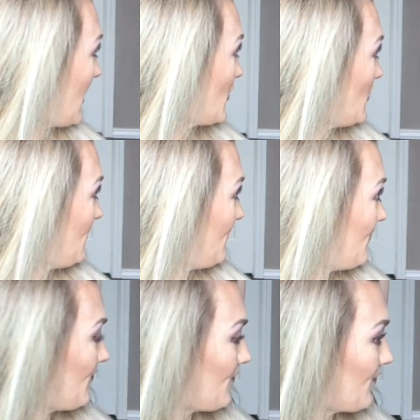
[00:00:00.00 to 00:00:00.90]
section.
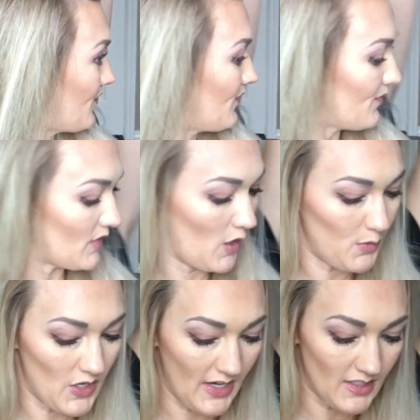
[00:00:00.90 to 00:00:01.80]

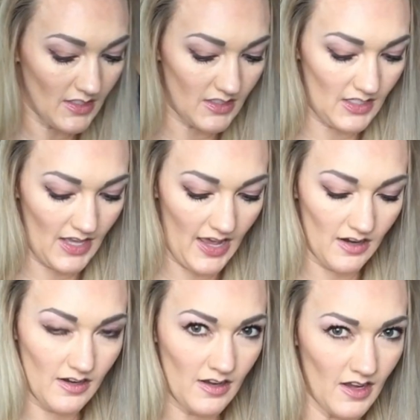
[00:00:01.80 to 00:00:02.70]
Hope you guys can see
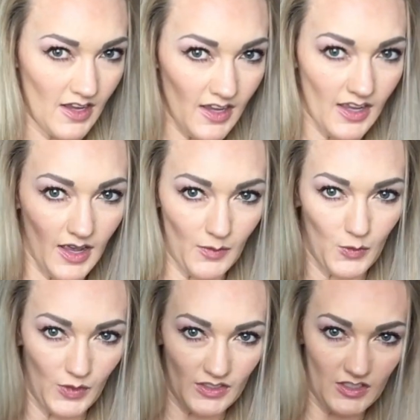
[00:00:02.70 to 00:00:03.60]
that. I'm
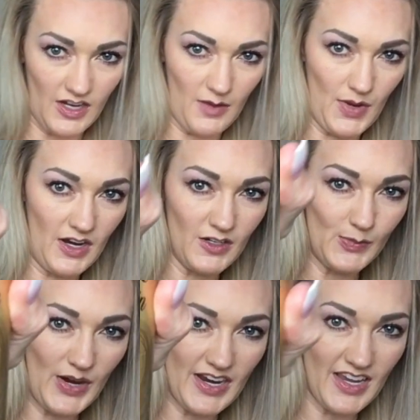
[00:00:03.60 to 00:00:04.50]
going to take my
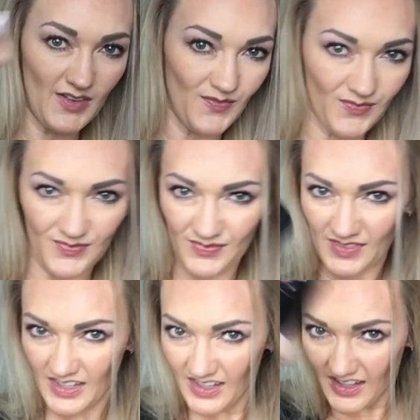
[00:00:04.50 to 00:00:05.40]
hairspray again.
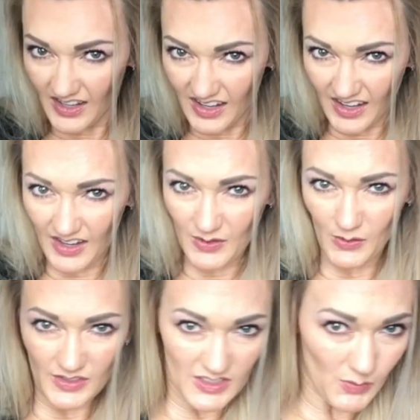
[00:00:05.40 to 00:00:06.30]
I'm
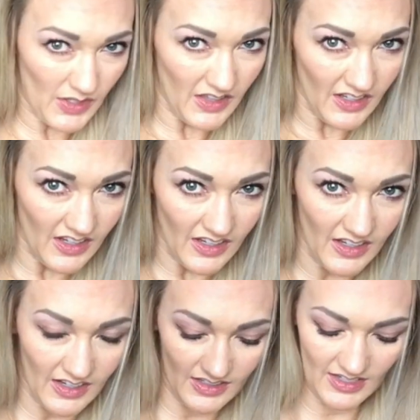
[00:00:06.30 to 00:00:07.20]
going to spray
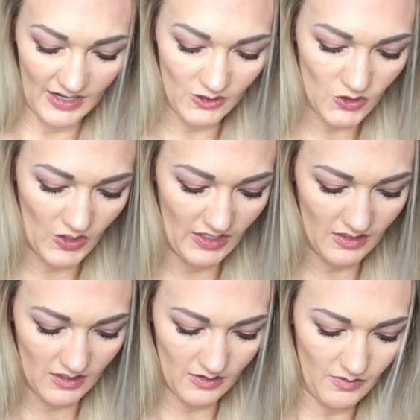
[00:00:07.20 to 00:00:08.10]
the entire
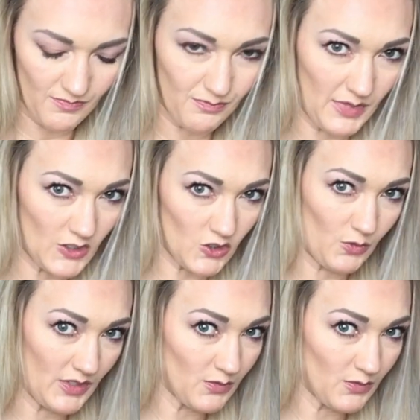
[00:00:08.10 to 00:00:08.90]
strand. Make sure we